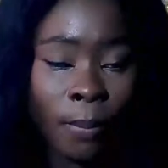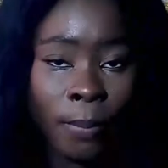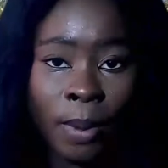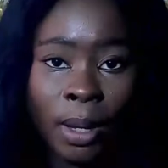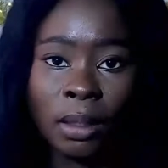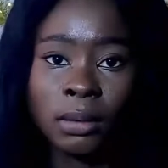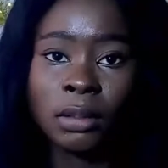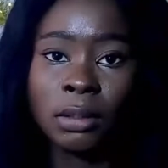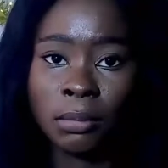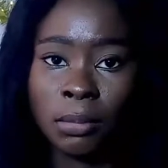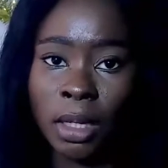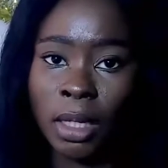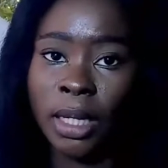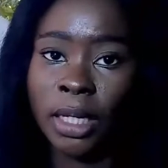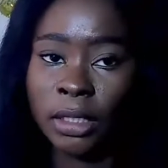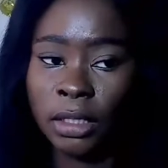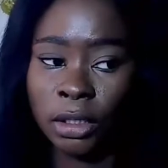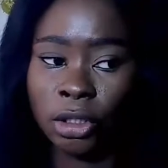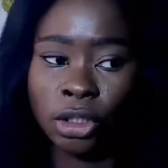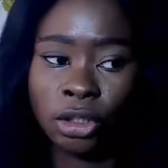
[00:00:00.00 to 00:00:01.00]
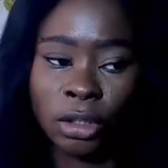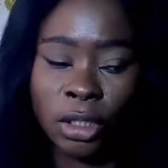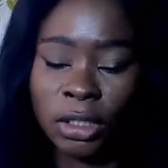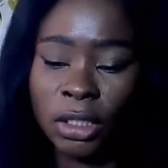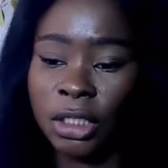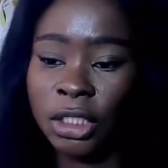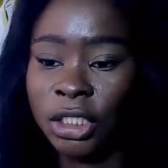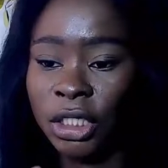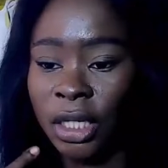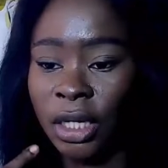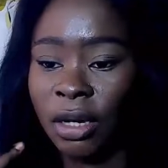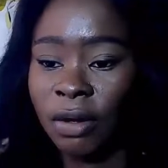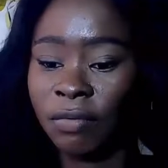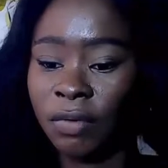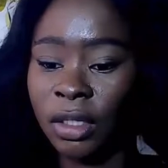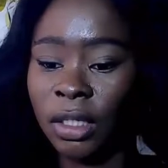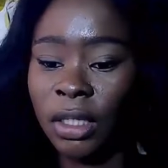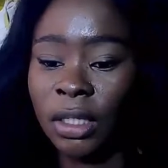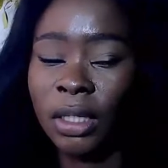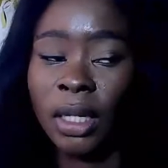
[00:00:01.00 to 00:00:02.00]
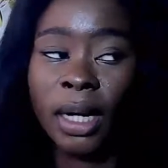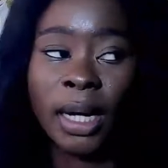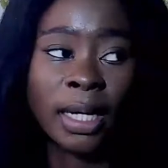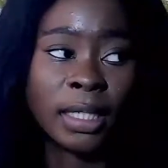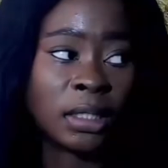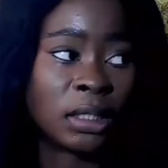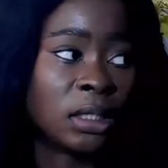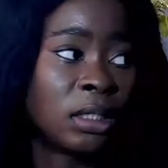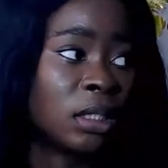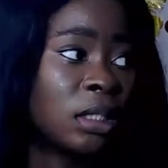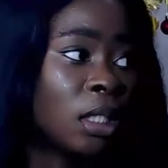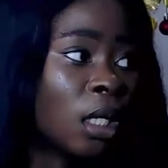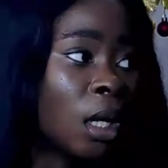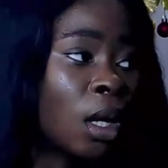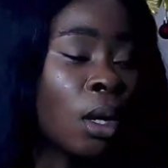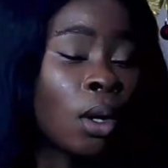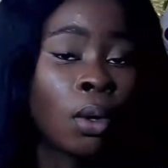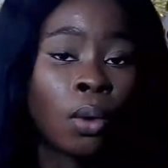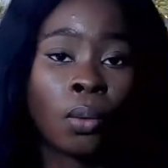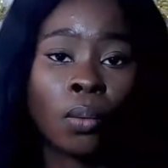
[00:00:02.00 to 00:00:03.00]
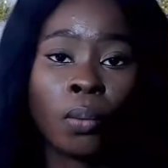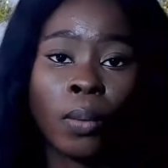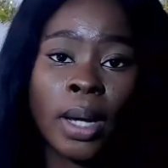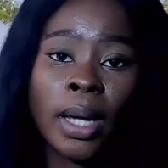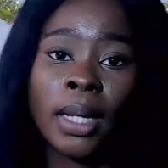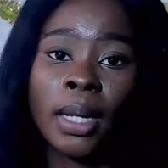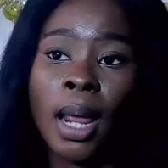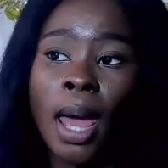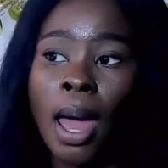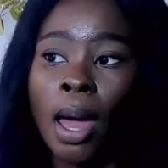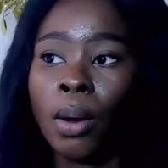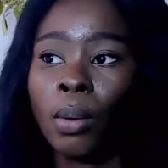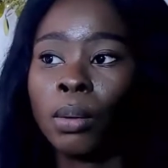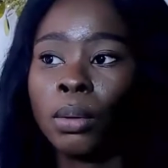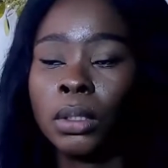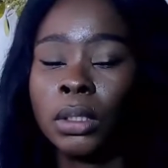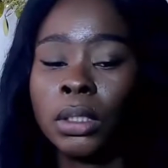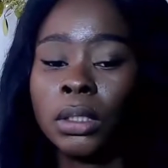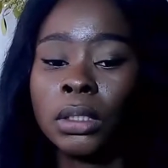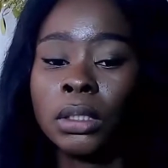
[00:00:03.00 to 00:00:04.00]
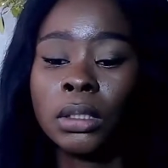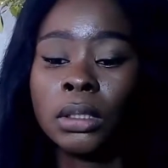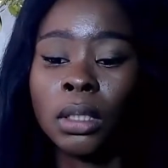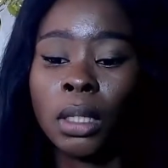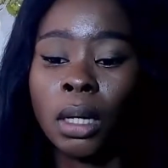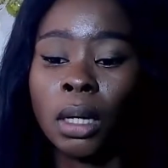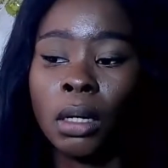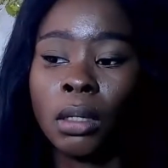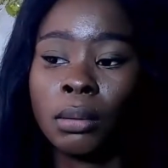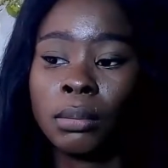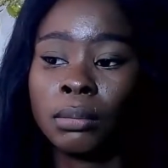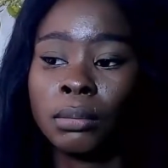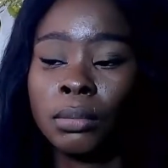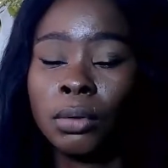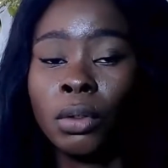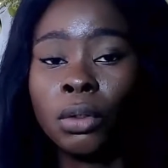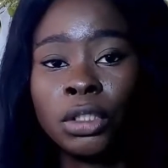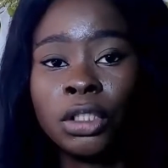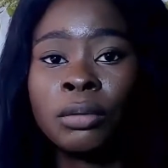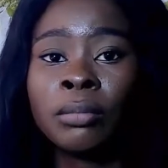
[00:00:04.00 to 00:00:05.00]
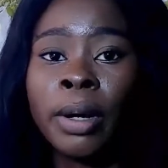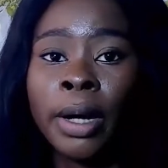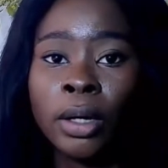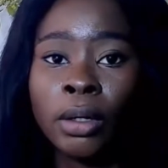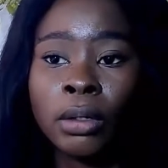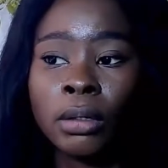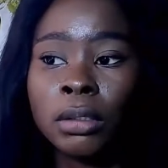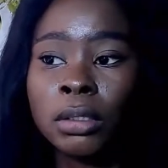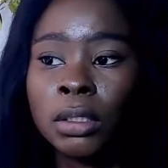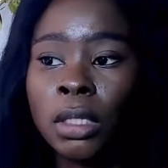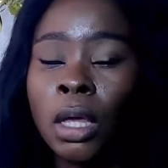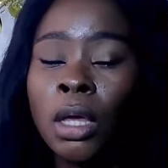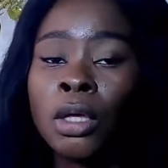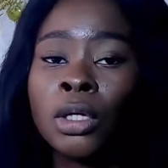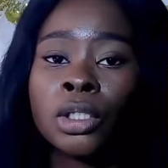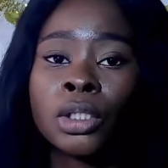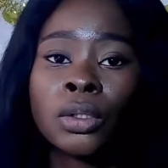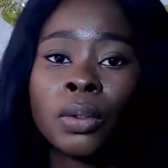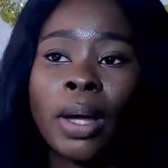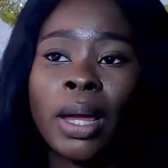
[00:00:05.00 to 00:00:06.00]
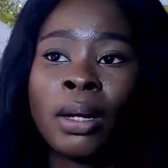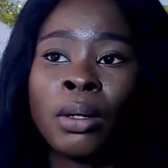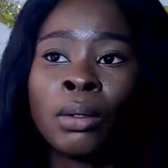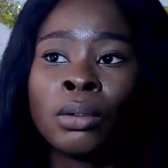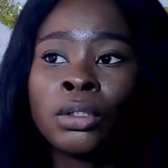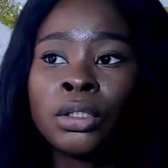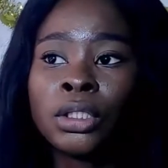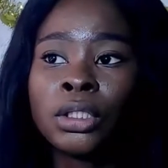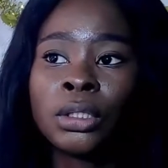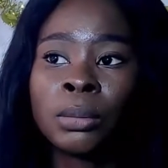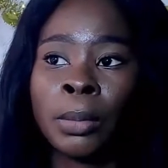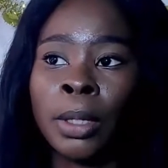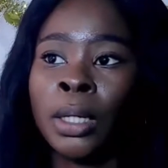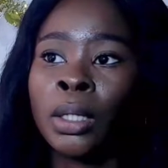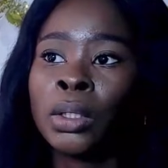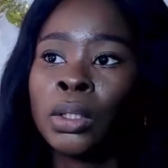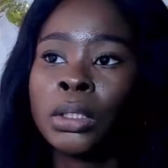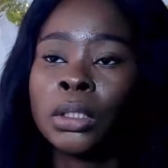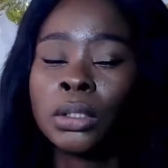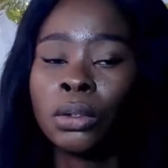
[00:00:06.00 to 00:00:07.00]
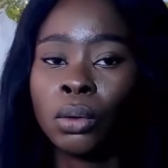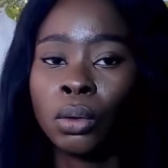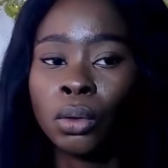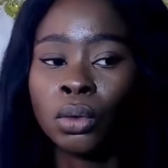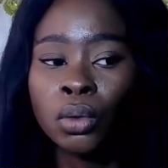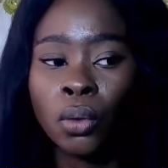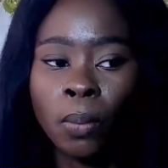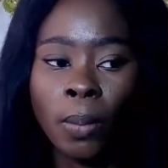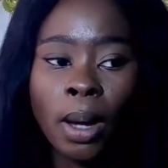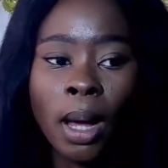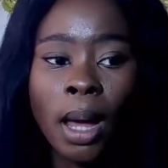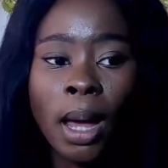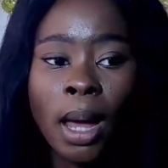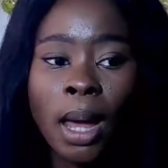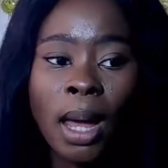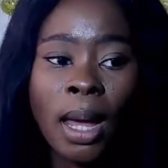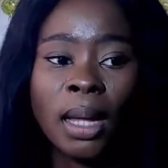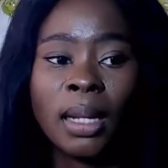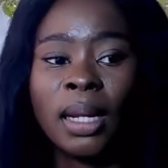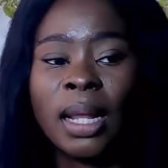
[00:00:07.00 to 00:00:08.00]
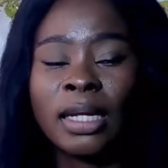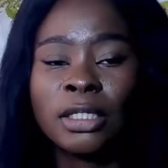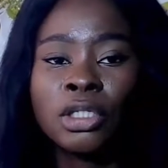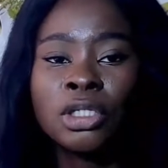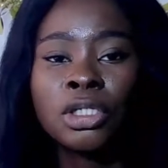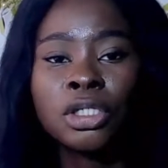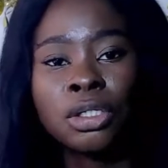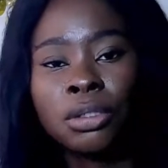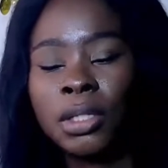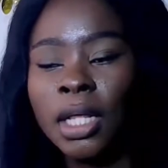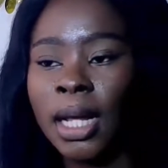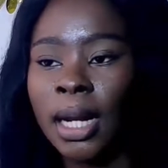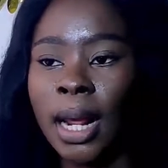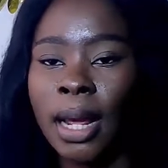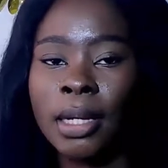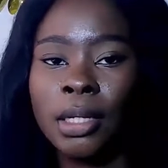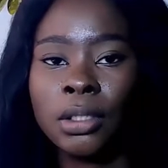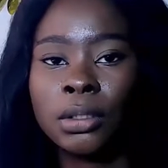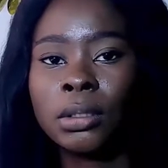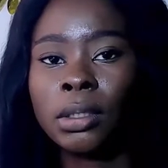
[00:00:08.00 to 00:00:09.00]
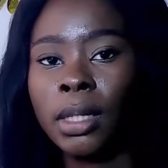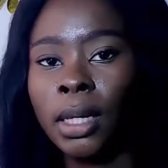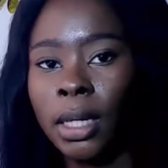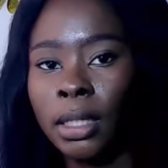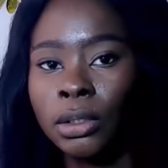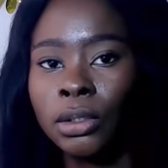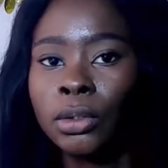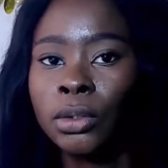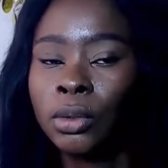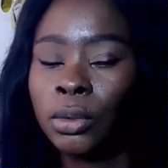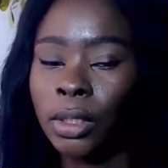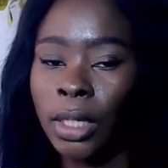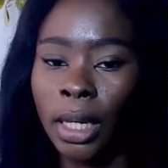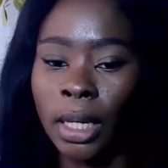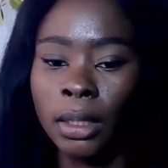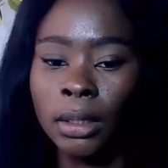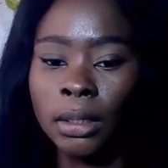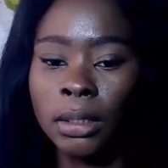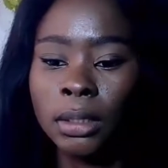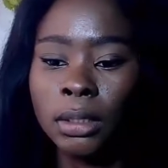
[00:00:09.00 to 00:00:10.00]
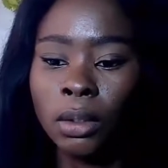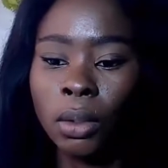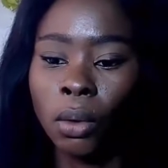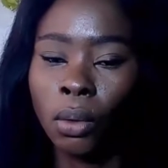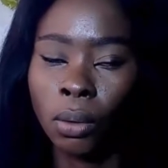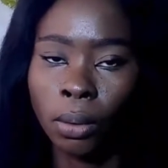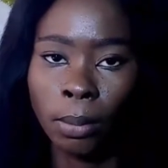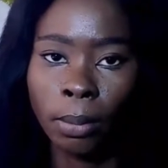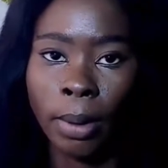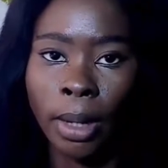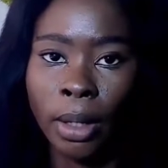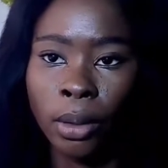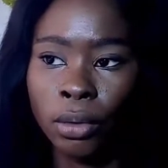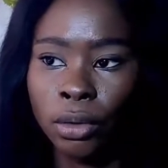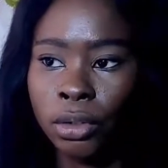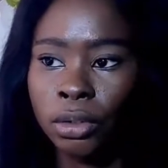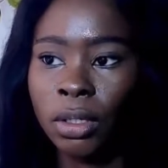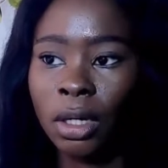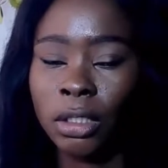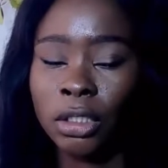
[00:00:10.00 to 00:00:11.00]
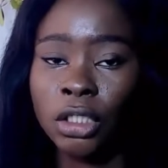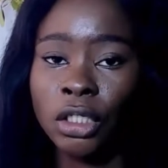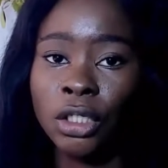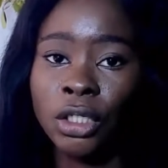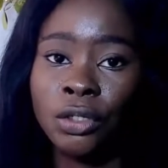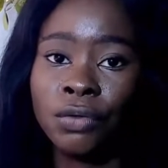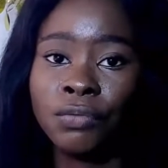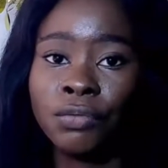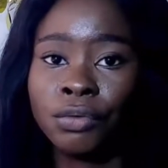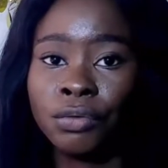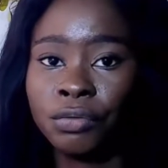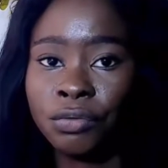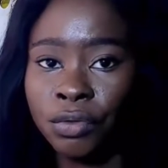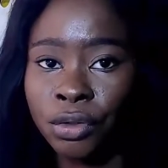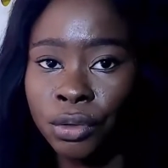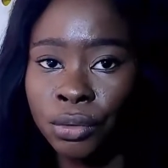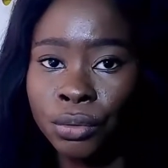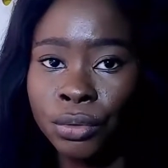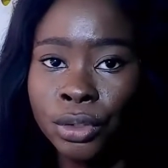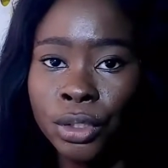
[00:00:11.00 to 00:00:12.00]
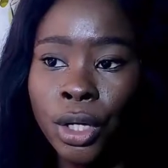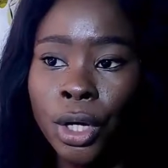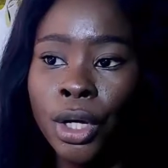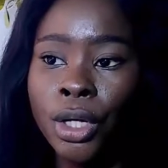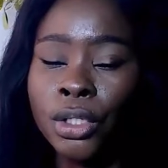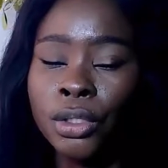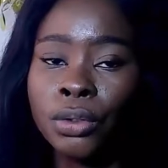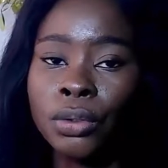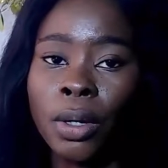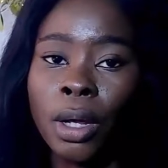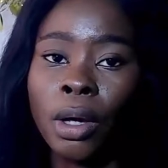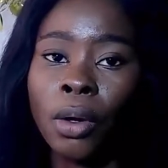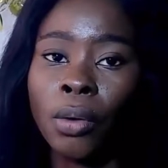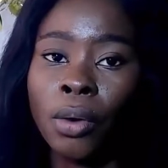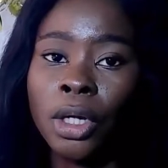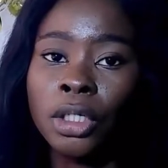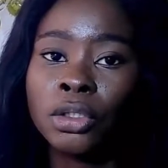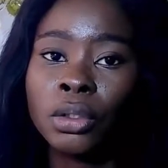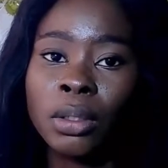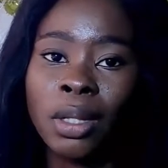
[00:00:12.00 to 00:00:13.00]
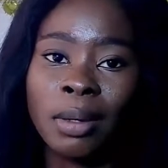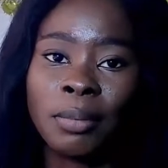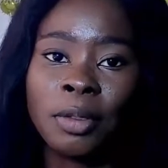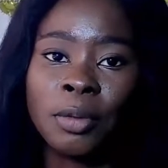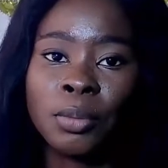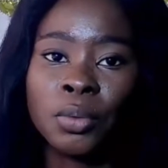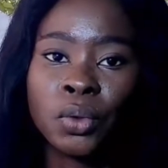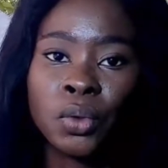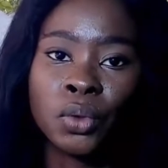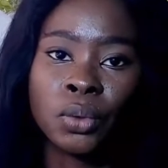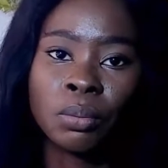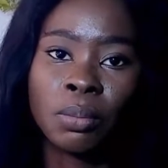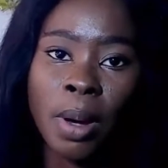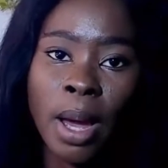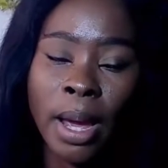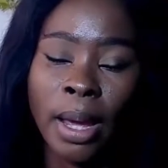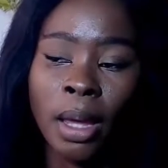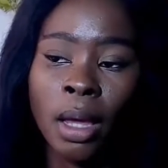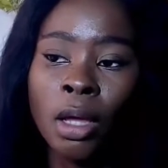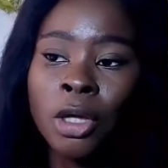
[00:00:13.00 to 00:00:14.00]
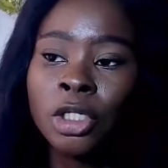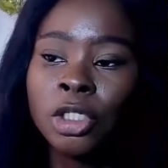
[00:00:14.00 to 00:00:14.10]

about the marketing strategy and everything that I did when I was launching my course. So I launched my course in October, and I just knew that I need to get students on my course to actually give reviews to encourage other people to buy.